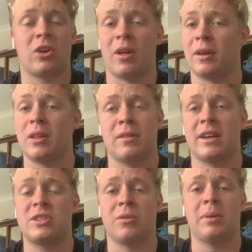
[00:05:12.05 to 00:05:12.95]
Kind of
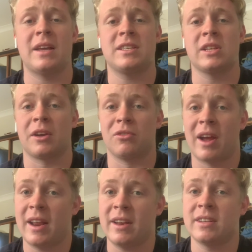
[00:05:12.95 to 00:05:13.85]
like sort of places like
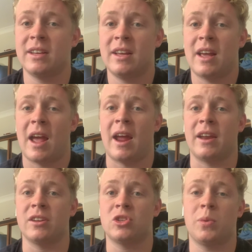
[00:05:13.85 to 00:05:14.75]
Reddit
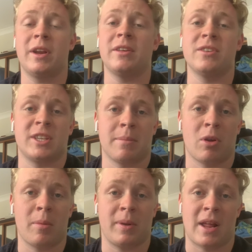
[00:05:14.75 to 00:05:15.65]
and Twitter, using
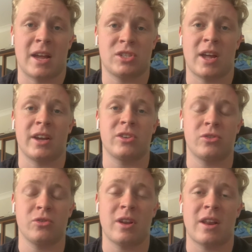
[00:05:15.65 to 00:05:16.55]
appropriate hashtags
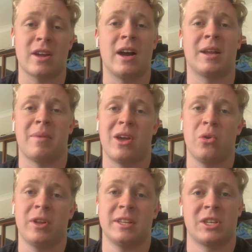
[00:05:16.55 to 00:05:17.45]
should target my
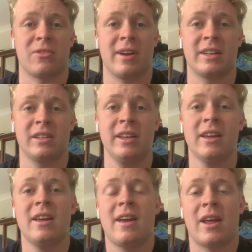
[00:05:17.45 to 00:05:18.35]
audience
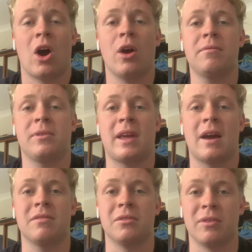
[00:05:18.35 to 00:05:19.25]
correctly and hopefully
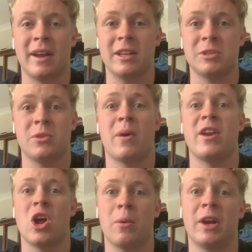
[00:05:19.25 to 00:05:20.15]
have the readers which
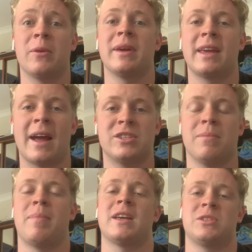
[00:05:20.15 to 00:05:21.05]
I know are going to engage
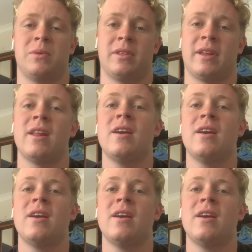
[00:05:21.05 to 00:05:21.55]
the best with it.